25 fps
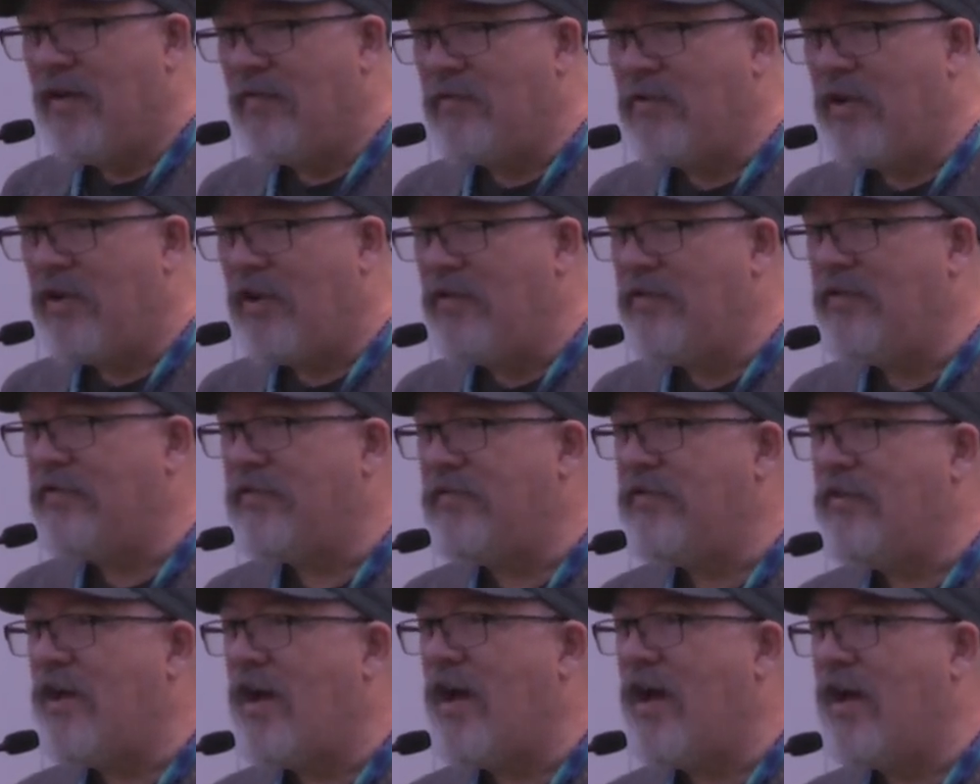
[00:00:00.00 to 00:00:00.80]
calling this
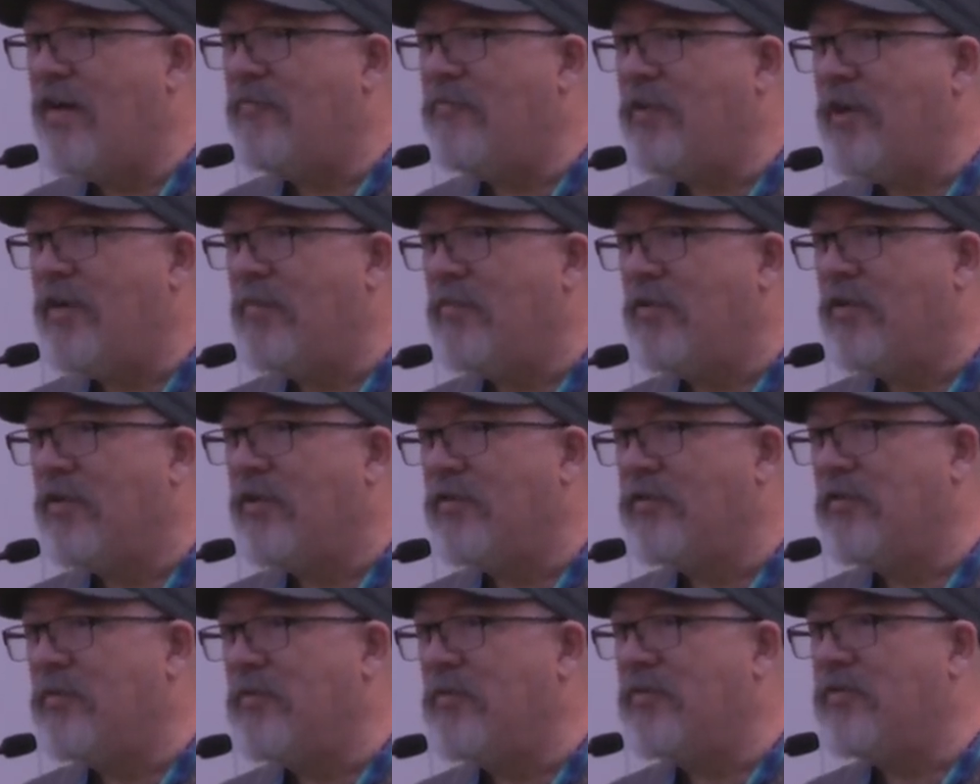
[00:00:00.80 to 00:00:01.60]
non people
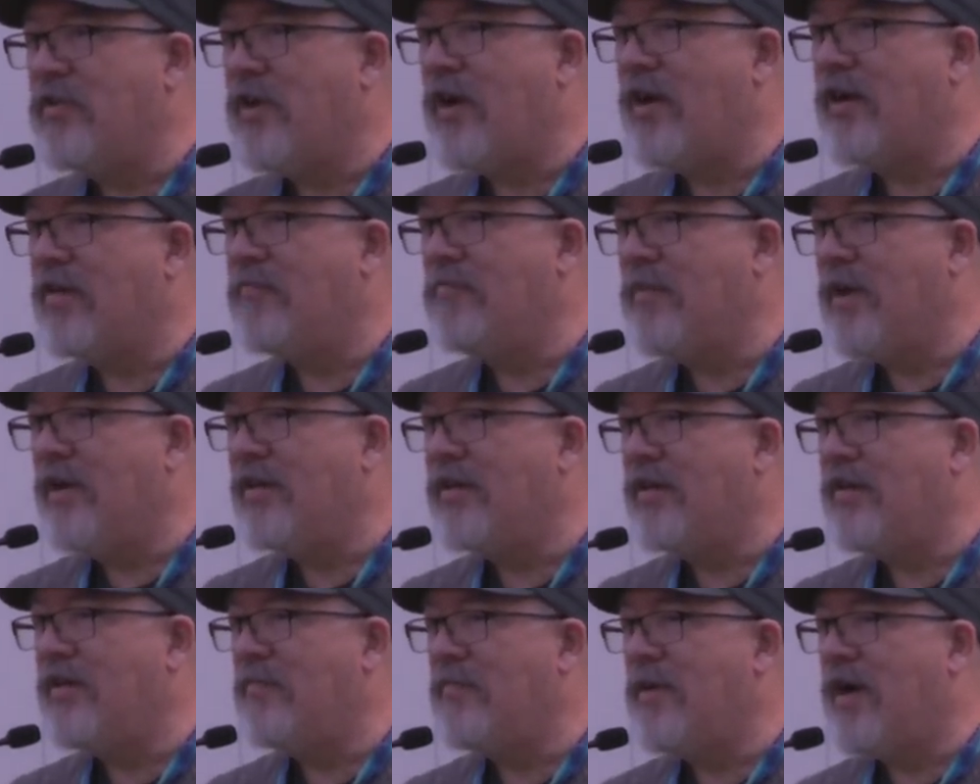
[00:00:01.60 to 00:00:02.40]
because we've been talking
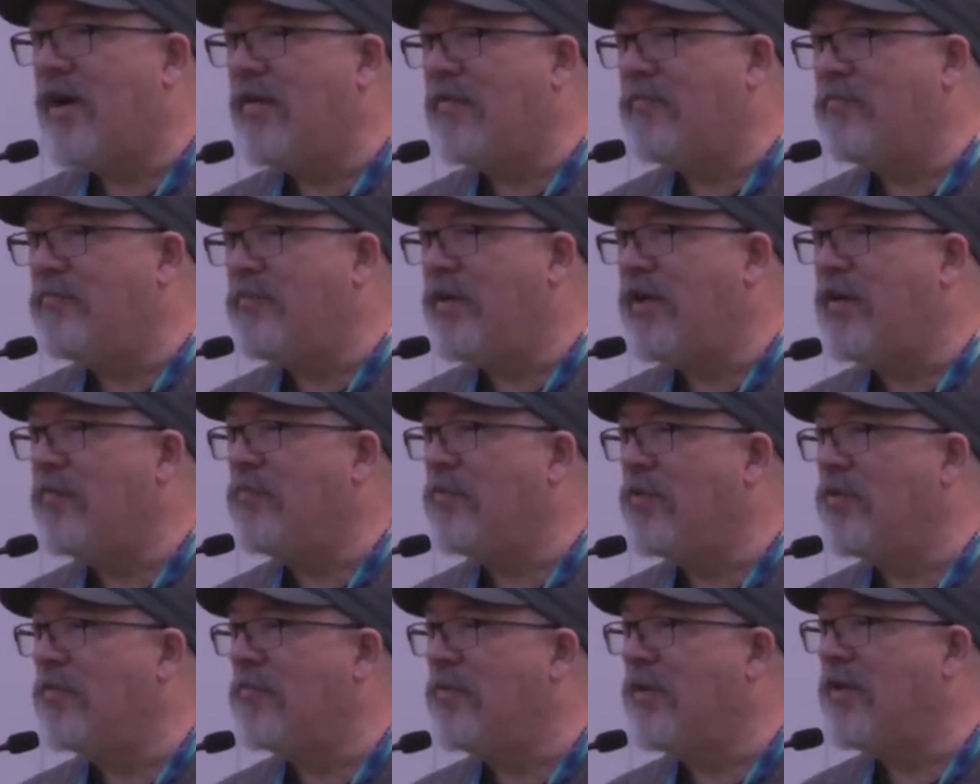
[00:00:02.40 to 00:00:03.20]
mainly about
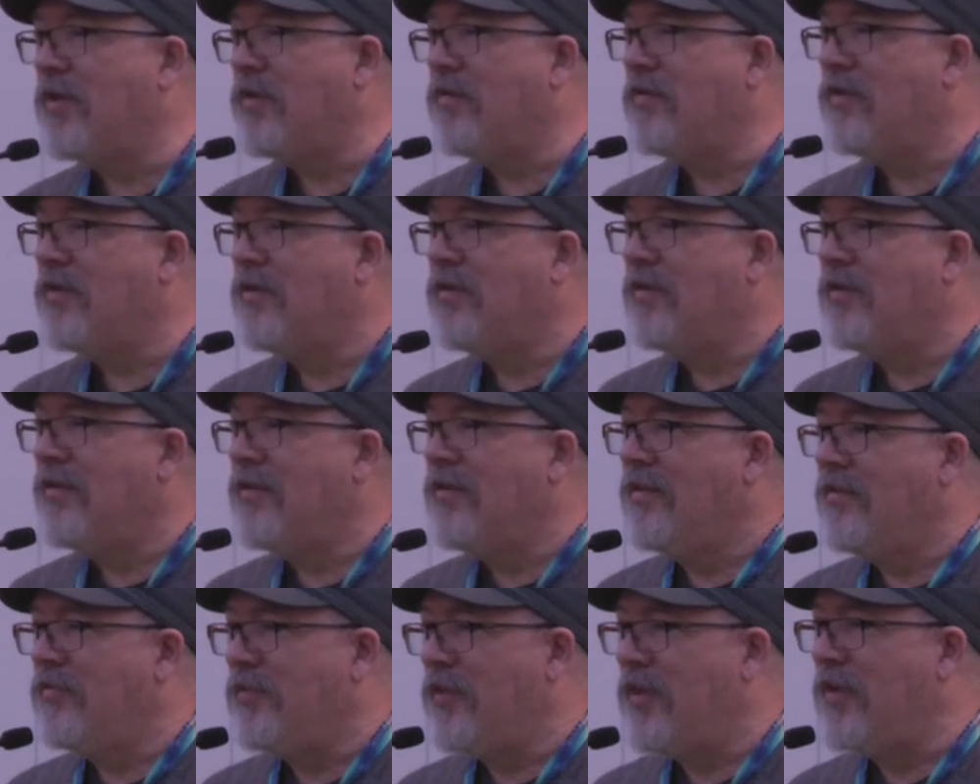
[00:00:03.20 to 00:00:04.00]
people, but
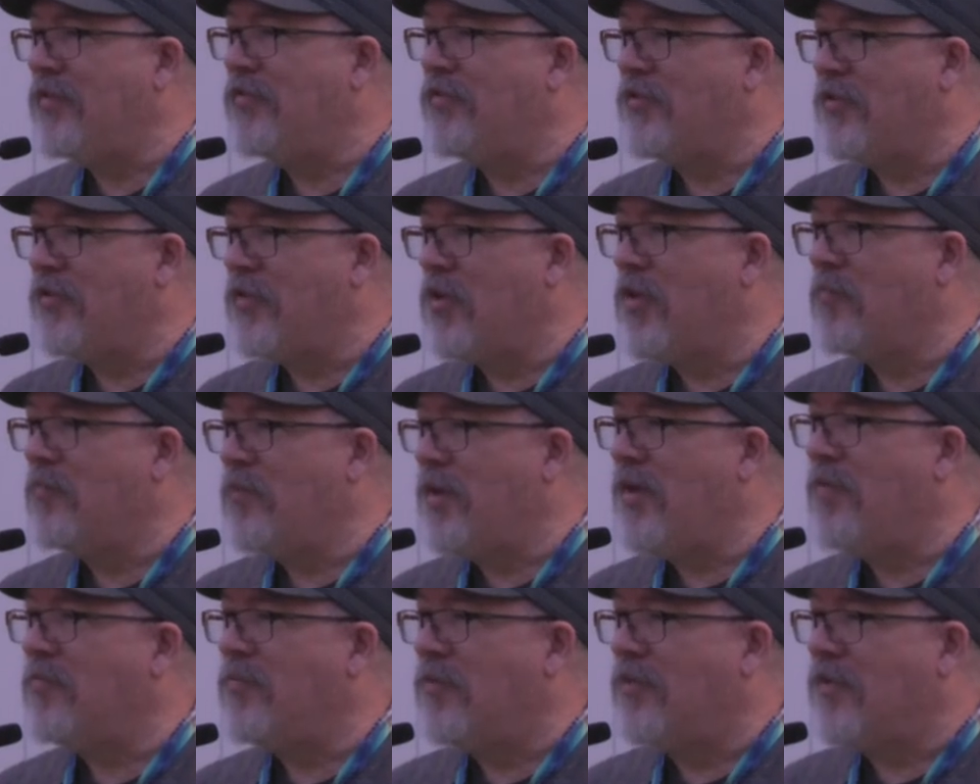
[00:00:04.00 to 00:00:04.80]
things that aren't
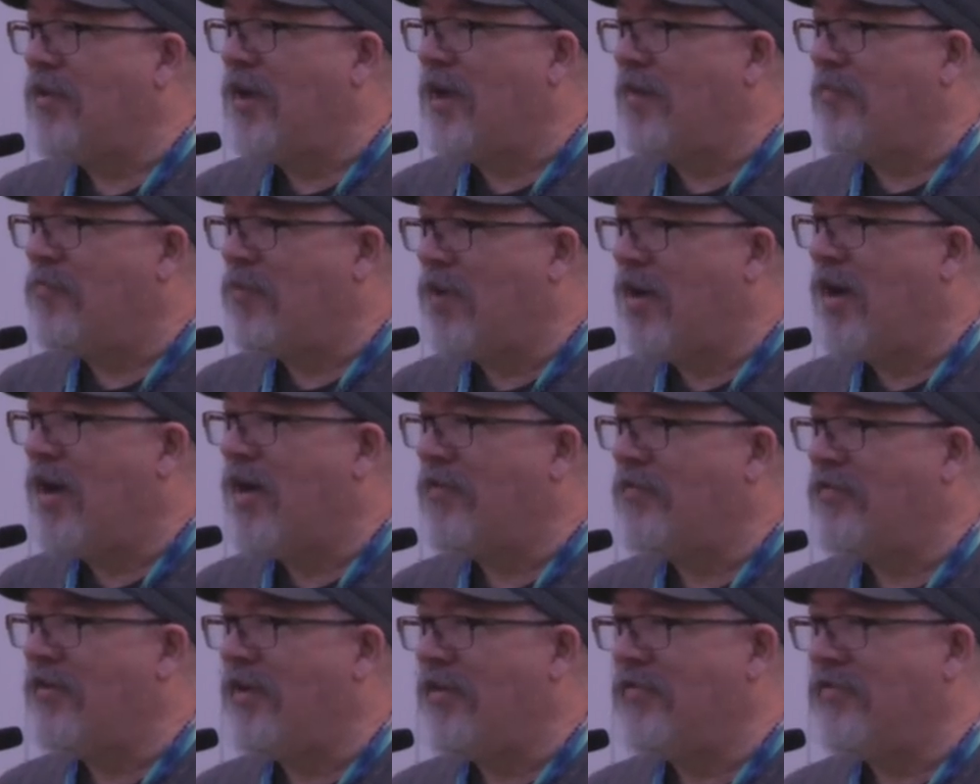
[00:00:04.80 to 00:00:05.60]
people, like
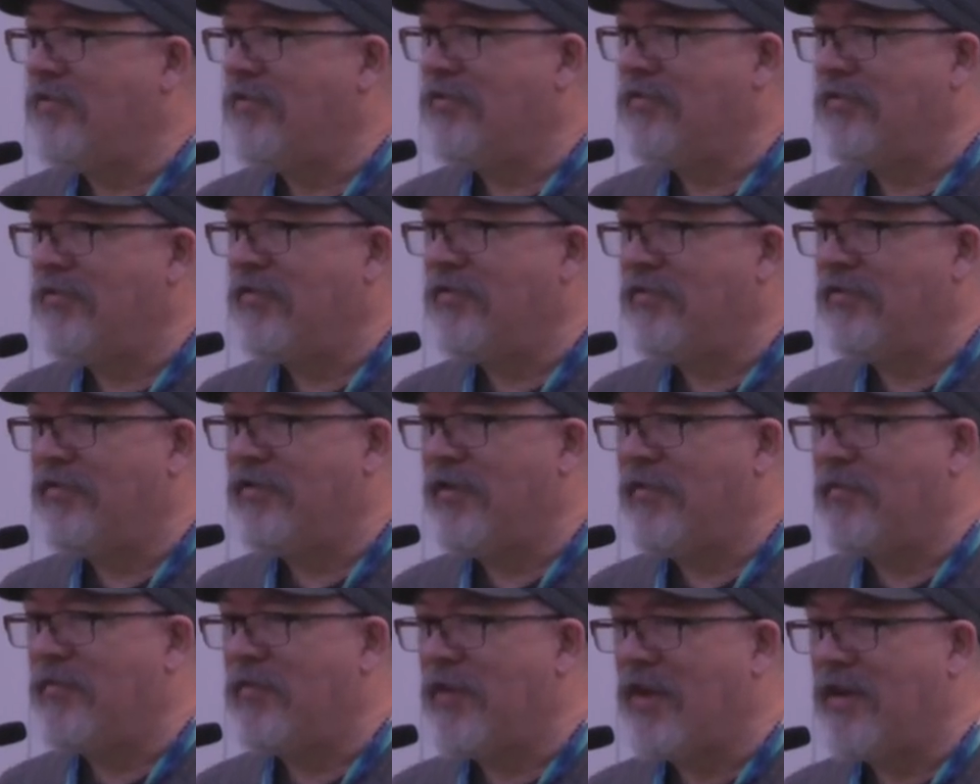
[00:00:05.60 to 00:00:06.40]
processes and
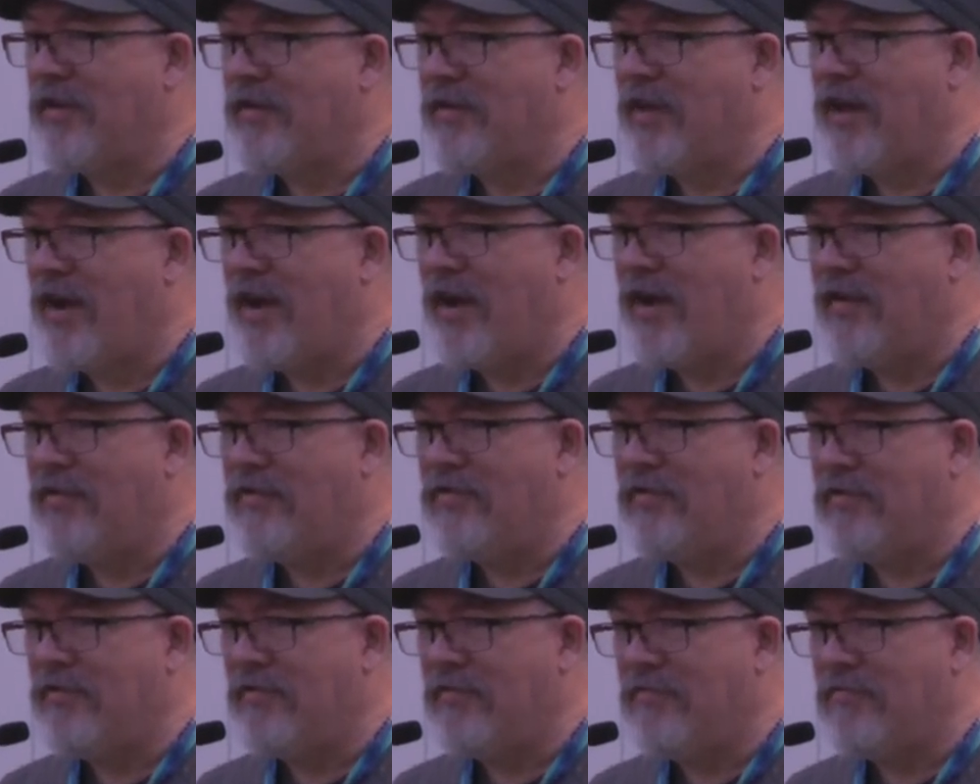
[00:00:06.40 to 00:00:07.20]
stuff like that,
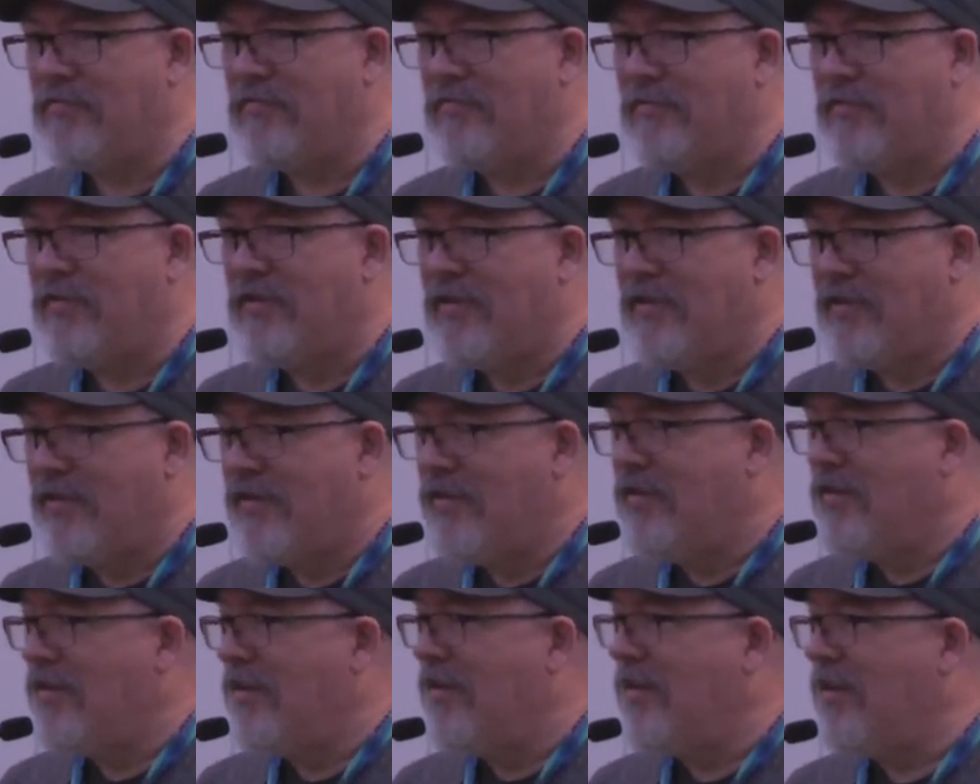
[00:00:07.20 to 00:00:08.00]
or,
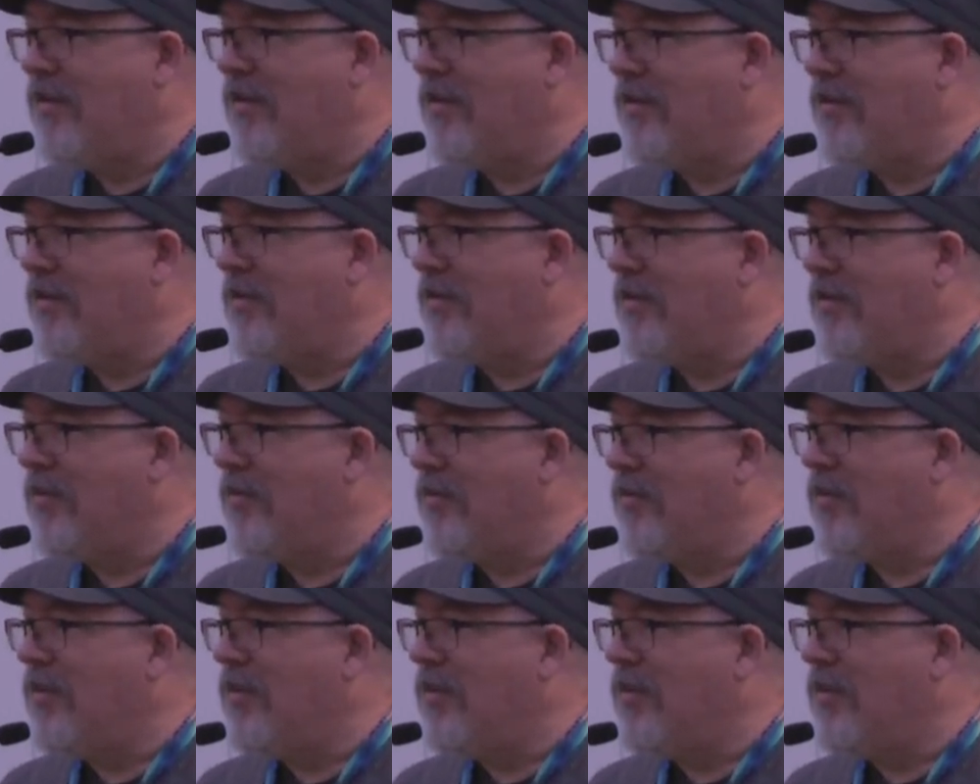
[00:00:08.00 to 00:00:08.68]
you know,